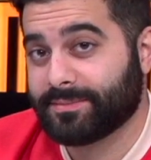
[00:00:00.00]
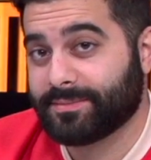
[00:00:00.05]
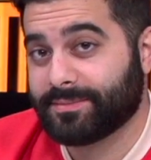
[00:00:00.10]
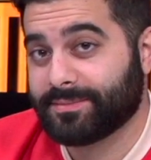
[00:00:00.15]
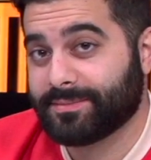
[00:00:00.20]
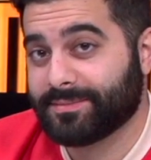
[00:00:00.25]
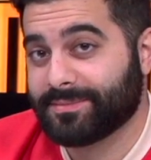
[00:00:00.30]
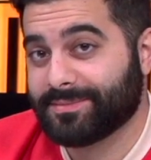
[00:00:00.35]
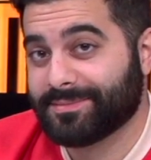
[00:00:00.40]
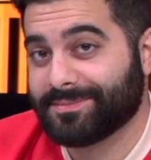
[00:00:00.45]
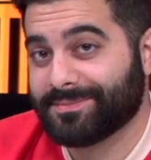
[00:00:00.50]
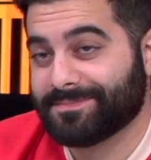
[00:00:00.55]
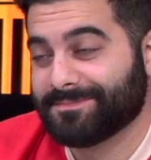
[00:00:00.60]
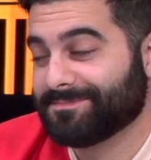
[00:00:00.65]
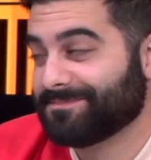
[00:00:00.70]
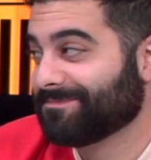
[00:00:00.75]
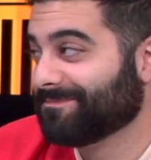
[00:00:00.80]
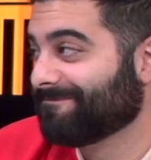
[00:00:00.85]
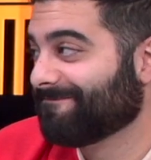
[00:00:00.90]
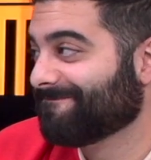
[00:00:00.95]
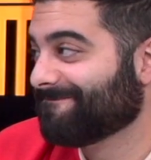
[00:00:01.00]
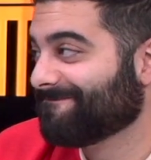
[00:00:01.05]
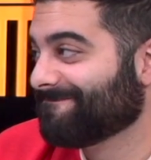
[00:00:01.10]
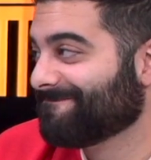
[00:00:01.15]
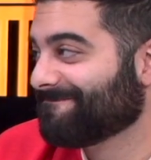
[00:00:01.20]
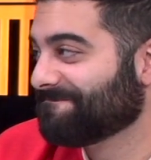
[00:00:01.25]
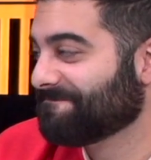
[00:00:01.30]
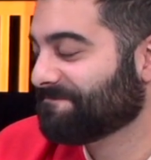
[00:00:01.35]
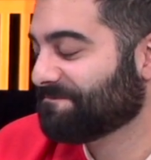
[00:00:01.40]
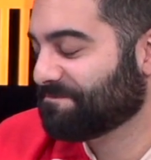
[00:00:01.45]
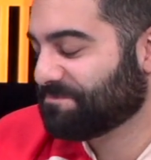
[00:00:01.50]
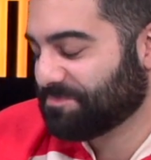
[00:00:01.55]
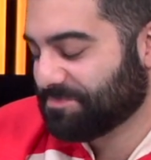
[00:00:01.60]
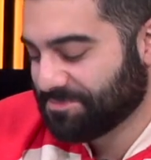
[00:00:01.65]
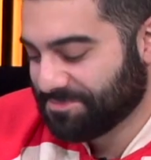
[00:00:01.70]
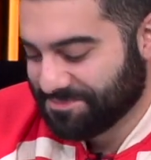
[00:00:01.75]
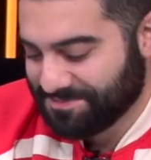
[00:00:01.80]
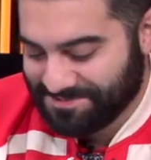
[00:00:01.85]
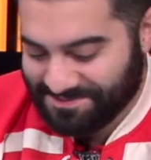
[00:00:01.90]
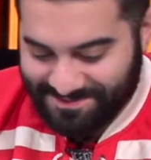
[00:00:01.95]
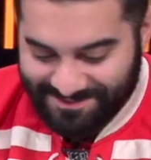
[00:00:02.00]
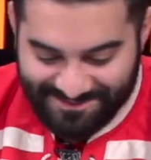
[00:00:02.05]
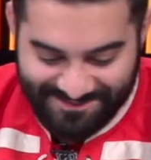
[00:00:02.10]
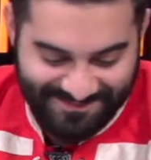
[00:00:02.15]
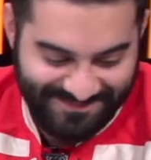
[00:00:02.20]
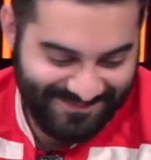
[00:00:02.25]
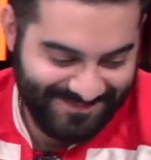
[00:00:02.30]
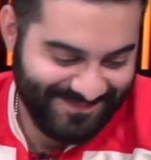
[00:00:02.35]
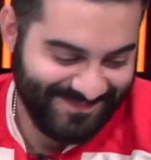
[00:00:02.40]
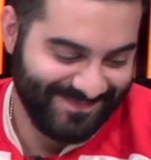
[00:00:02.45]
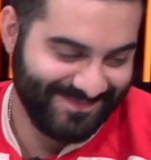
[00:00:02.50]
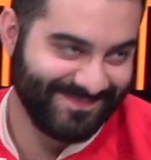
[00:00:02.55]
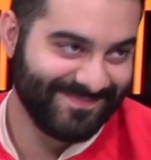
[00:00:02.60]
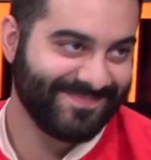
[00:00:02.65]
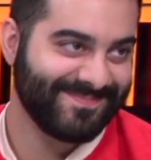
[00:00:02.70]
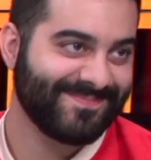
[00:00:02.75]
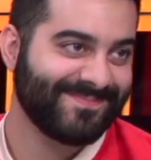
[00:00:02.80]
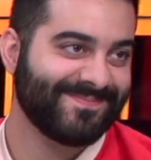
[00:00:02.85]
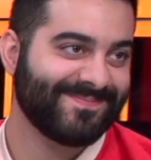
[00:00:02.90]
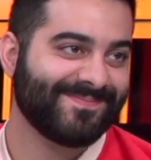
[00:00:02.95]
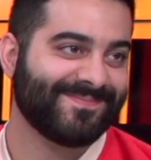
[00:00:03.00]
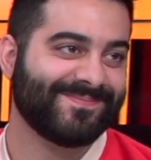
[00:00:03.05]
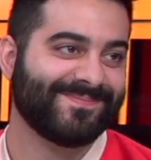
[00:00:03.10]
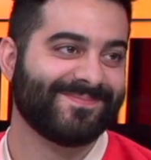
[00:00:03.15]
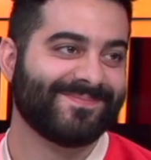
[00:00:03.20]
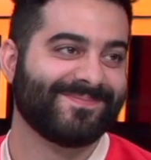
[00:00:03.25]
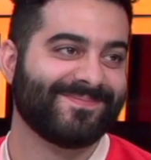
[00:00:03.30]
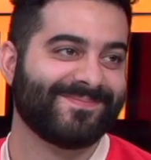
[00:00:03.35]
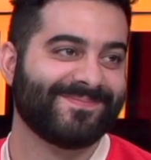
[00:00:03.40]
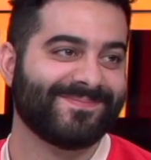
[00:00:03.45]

No words are spoken by the person on screen.